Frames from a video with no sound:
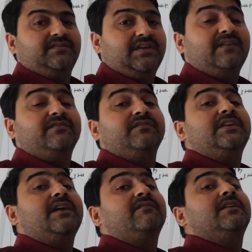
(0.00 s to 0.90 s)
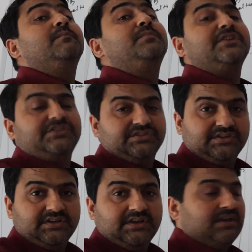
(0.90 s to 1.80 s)
we have one bridge.
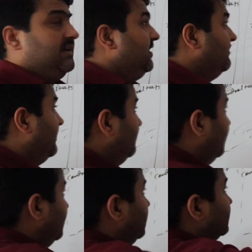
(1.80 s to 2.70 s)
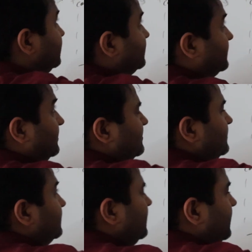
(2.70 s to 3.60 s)
When both the
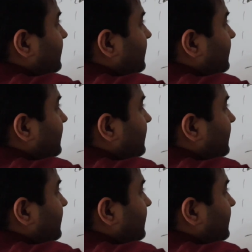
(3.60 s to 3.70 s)
systems